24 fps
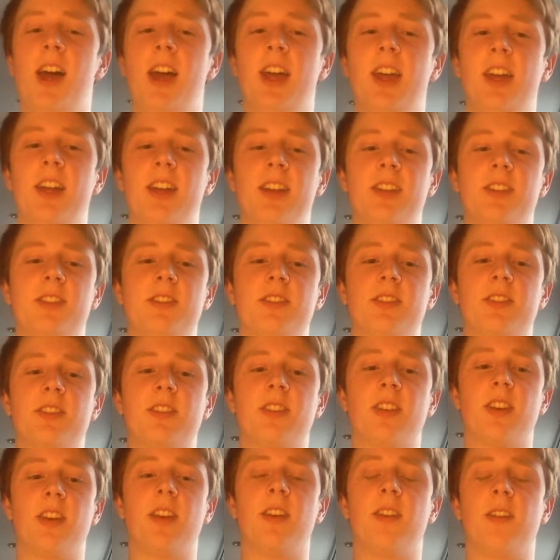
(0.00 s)

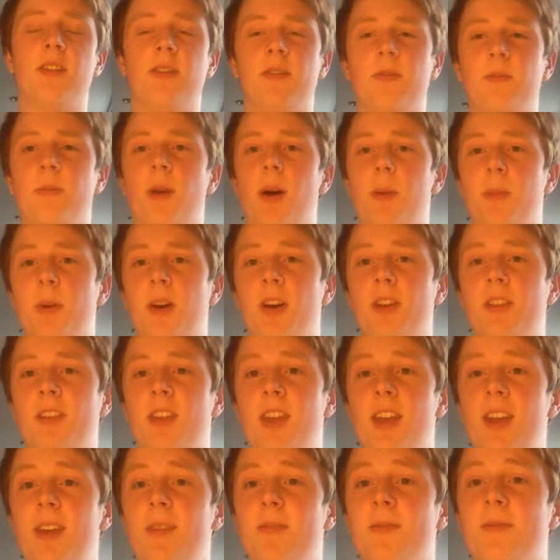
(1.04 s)
it's my
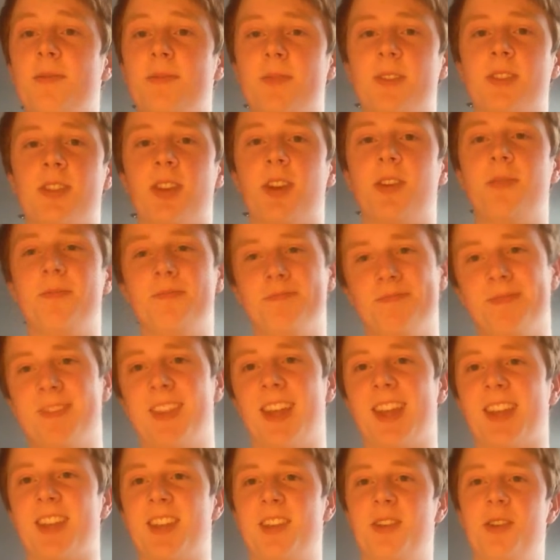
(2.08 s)
birthday. So
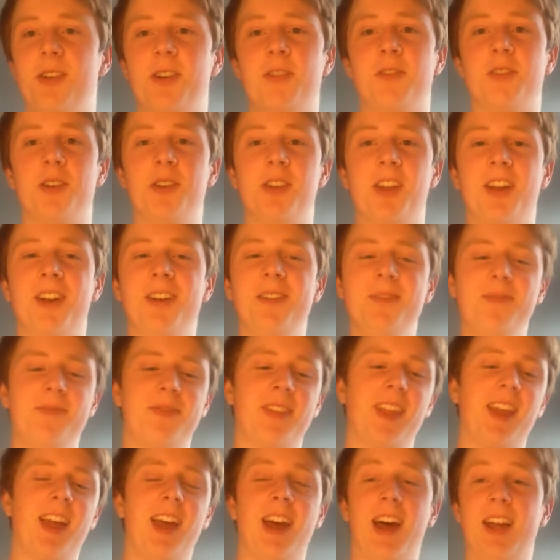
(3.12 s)
thank you if you know,
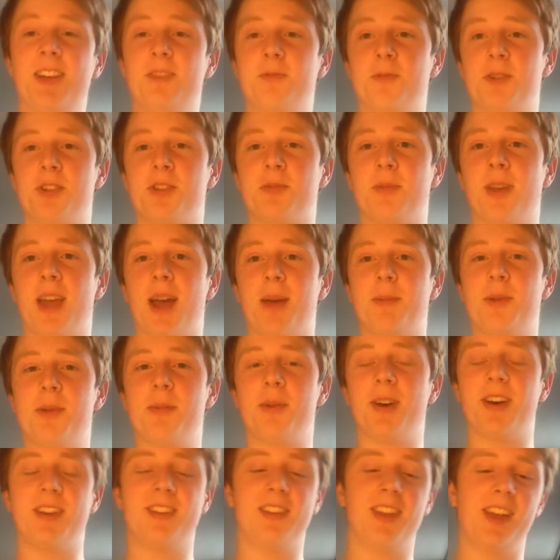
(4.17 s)
and wish me a happy
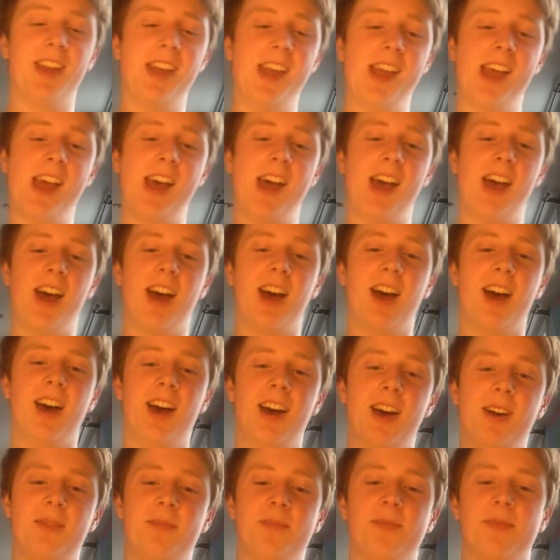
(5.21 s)
birthday.
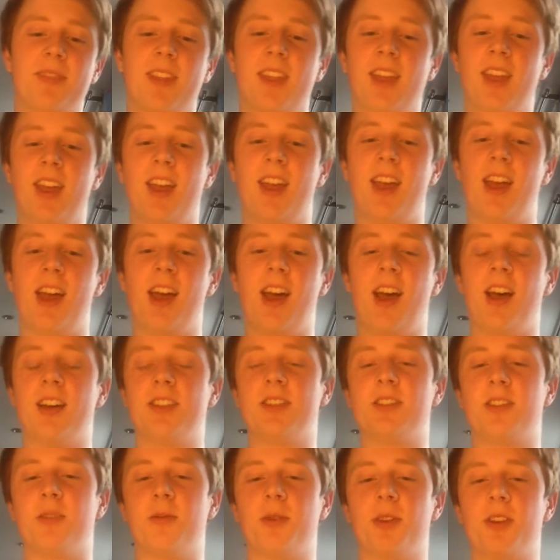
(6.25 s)

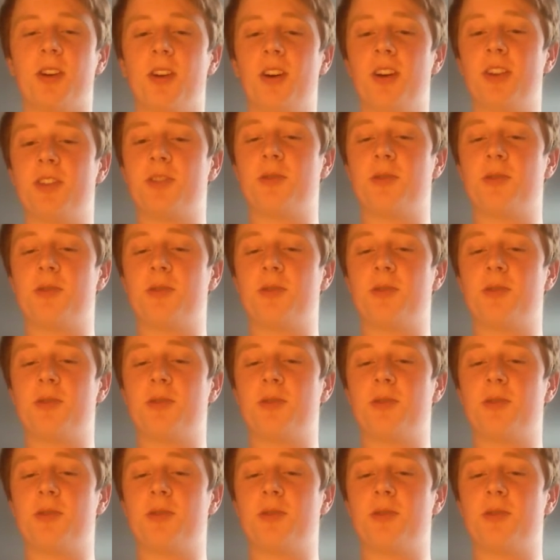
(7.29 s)
So we got a